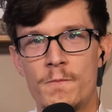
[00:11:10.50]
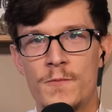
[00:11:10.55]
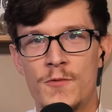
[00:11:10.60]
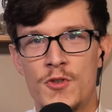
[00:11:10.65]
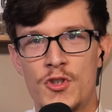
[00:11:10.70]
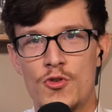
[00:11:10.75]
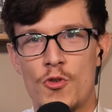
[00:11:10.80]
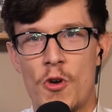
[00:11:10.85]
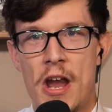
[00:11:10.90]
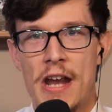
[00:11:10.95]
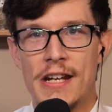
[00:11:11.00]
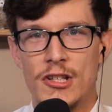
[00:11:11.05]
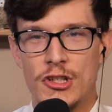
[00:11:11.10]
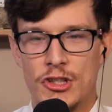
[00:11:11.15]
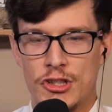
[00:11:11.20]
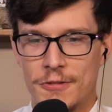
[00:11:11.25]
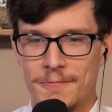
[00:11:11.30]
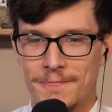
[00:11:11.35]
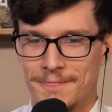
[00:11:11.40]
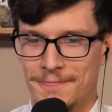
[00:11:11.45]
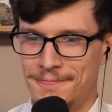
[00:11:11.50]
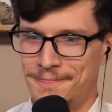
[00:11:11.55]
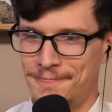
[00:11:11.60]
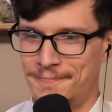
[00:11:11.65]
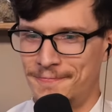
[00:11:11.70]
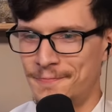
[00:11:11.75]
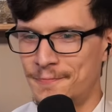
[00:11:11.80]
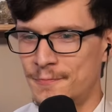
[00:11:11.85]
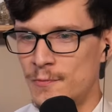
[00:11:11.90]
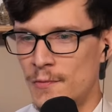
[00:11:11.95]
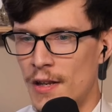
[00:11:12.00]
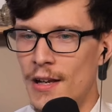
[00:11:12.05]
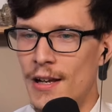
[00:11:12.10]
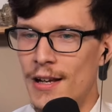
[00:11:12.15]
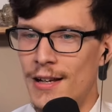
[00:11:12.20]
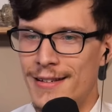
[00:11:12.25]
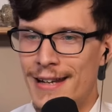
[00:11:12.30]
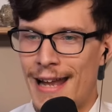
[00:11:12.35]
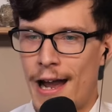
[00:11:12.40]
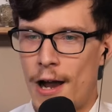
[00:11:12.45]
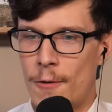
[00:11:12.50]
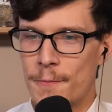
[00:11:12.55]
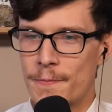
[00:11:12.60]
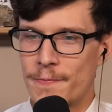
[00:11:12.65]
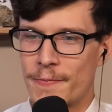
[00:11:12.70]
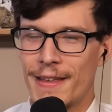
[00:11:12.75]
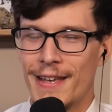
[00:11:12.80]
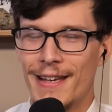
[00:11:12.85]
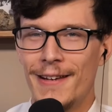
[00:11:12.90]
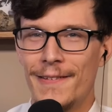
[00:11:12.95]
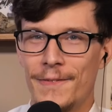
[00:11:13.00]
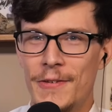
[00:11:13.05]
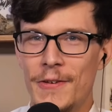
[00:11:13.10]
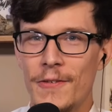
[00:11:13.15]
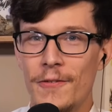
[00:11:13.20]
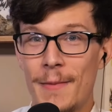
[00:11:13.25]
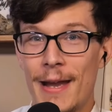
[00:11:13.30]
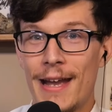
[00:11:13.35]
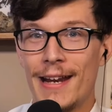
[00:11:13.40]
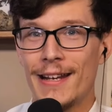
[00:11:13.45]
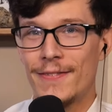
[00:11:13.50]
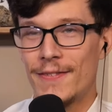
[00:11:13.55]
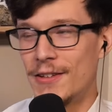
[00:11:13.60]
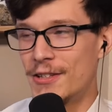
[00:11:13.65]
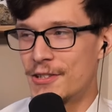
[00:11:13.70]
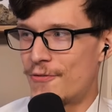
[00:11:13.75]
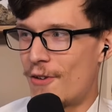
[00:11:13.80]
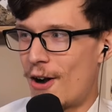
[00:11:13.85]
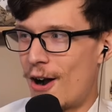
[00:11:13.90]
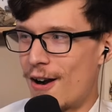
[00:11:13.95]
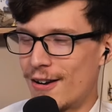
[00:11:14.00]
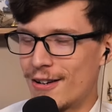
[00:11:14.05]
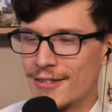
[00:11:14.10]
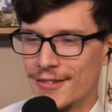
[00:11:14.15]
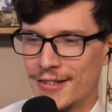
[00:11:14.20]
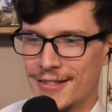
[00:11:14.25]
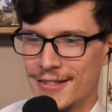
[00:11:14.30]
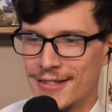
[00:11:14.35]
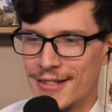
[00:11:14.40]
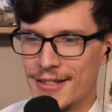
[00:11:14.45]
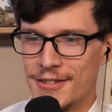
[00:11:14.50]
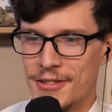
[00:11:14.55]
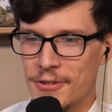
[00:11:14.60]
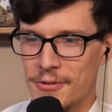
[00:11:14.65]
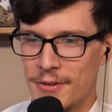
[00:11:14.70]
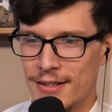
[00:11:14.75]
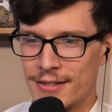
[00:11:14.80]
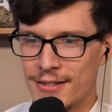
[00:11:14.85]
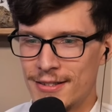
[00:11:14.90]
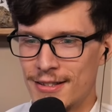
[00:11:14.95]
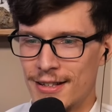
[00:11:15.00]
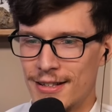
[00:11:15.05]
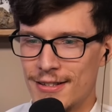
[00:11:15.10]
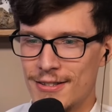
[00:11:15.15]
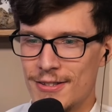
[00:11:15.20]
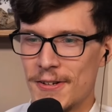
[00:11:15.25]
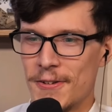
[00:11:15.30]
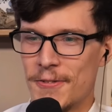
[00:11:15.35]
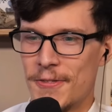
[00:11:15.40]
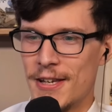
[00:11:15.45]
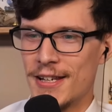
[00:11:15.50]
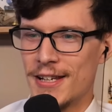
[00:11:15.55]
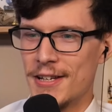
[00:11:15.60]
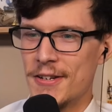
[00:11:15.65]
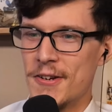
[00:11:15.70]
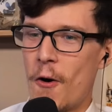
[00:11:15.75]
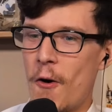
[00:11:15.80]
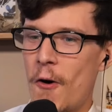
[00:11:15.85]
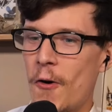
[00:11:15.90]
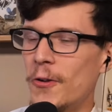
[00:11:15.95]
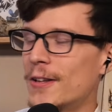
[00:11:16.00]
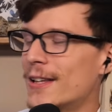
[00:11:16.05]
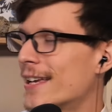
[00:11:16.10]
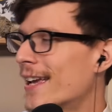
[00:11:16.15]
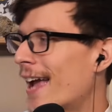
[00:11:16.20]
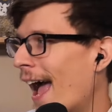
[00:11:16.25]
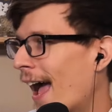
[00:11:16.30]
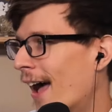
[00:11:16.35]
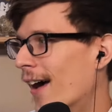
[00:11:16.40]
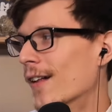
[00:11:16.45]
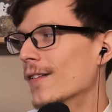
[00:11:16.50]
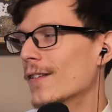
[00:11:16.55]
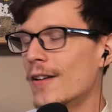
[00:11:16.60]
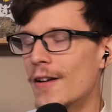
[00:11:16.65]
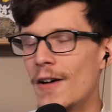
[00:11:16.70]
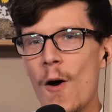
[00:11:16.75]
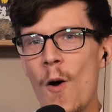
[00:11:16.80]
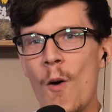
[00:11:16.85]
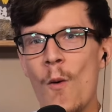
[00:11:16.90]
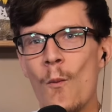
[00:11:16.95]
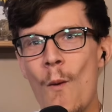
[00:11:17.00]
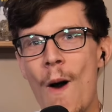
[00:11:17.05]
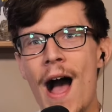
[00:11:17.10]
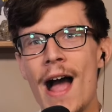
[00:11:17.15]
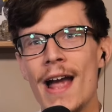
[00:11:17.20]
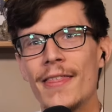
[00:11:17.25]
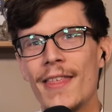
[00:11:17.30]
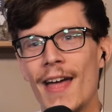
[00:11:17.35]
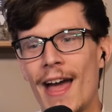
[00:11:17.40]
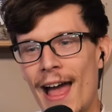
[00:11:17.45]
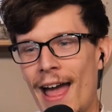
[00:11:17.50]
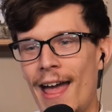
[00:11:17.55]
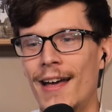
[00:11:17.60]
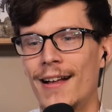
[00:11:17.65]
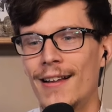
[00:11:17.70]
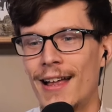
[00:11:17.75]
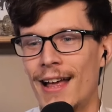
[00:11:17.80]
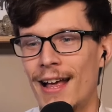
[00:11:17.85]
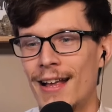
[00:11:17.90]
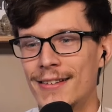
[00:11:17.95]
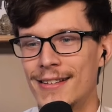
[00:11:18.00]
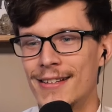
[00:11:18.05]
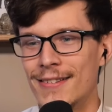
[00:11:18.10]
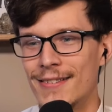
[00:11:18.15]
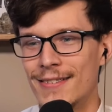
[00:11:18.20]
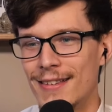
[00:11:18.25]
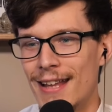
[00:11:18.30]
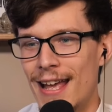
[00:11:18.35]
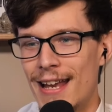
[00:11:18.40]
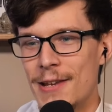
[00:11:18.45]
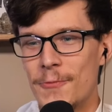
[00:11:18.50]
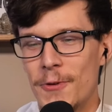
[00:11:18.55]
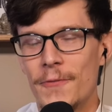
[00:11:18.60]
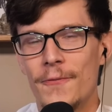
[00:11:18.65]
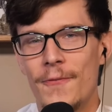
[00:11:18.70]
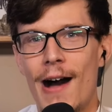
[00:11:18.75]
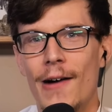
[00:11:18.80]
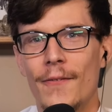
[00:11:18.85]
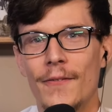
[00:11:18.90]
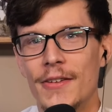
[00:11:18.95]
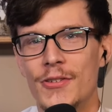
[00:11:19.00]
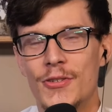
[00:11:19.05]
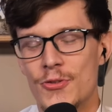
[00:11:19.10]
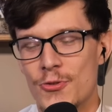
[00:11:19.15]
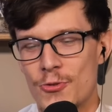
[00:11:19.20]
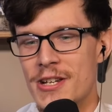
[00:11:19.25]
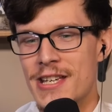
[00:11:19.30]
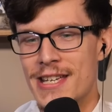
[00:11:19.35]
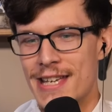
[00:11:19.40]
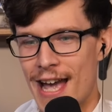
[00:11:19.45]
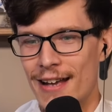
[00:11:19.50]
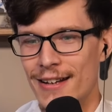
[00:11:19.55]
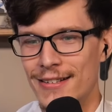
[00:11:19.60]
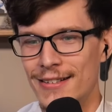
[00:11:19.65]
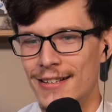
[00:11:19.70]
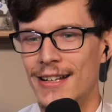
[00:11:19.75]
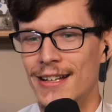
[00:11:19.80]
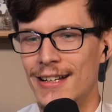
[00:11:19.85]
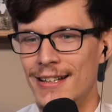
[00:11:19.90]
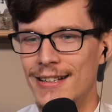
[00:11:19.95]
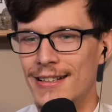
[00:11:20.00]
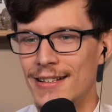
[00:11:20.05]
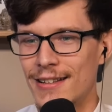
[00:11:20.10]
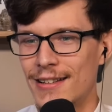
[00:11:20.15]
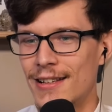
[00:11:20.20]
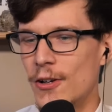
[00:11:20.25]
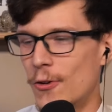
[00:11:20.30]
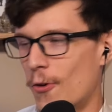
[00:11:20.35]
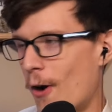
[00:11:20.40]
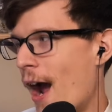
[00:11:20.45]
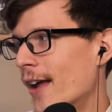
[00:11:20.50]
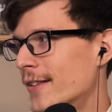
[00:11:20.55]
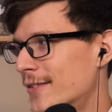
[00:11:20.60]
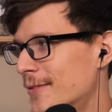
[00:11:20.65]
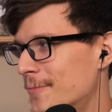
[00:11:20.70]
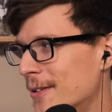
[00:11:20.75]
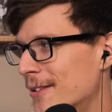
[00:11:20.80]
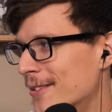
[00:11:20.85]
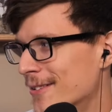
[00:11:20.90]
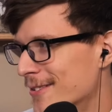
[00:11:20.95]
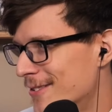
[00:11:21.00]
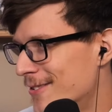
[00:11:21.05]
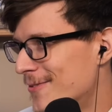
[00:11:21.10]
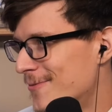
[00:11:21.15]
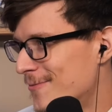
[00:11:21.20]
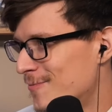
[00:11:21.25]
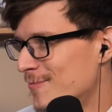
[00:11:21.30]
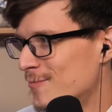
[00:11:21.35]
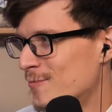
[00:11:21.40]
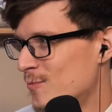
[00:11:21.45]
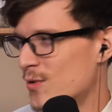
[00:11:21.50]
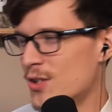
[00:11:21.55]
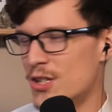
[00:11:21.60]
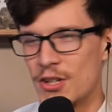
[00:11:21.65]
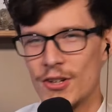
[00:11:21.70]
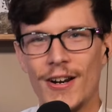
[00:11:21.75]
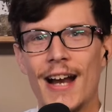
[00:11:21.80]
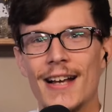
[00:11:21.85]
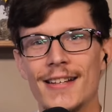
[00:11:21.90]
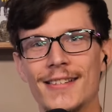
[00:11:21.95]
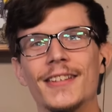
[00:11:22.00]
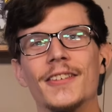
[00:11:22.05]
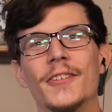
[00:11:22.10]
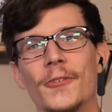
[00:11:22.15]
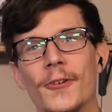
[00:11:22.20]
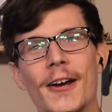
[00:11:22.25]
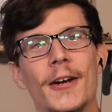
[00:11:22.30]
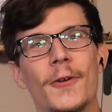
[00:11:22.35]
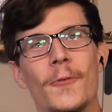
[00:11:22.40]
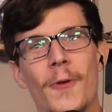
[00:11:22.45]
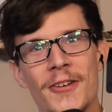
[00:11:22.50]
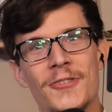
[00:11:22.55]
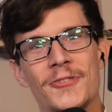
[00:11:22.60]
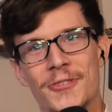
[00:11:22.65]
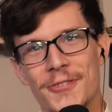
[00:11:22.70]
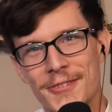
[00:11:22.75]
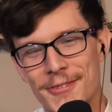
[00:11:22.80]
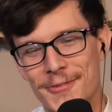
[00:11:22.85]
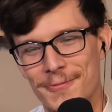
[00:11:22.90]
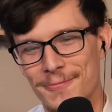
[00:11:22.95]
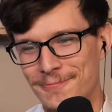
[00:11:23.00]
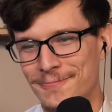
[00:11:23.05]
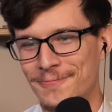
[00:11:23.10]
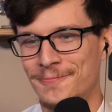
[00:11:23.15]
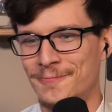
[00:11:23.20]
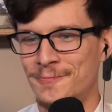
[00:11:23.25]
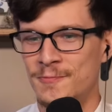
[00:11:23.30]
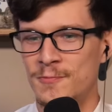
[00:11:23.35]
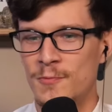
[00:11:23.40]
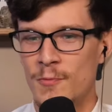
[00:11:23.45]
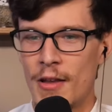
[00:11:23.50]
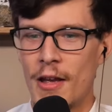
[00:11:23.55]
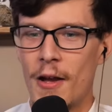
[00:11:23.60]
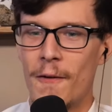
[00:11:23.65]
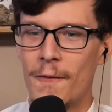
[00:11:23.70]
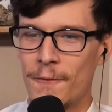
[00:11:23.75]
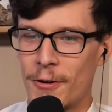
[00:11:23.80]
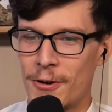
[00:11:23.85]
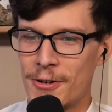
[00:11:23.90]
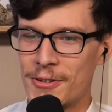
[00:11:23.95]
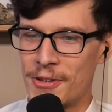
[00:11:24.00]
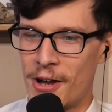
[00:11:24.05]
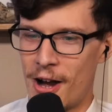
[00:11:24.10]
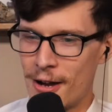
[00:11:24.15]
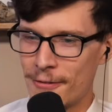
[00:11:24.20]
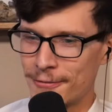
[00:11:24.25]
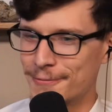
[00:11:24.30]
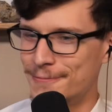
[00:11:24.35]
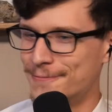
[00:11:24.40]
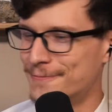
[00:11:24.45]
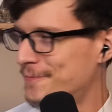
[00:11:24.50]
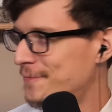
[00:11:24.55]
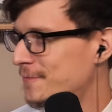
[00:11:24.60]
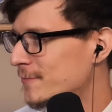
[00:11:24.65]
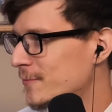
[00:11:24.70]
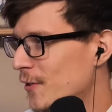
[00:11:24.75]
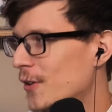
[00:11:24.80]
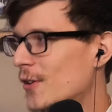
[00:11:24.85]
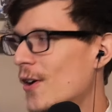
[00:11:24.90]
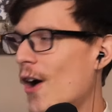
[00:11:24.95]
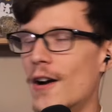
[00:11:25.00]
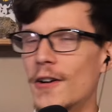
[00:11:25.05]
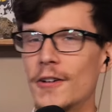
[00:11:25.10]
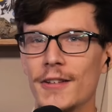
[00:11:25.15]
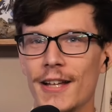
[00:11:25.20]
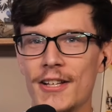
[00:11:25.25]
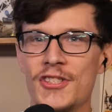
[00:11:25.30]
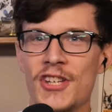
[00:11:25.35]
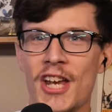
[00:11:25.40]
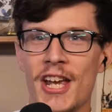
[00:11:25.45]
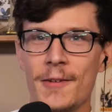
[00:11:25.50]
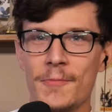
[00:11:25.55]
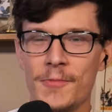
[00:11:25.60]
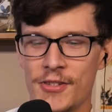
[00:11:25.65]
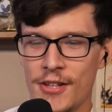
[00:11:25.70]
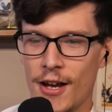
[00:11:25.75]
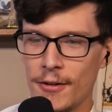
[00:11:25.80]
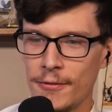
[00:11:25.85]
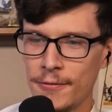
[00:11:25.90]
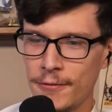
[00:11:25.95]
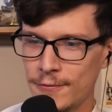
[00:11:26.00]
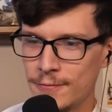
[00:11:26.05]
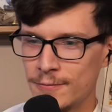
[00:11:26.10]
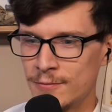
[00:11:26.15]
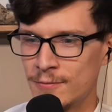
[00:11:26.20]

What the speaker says: strange. Now, if you've made it this far in listening to us and you're thinking, holy hell, why the hell hasn't anyone found this tree yet? Congrats, because you're asking the right questions. First off, Carl Leche himself,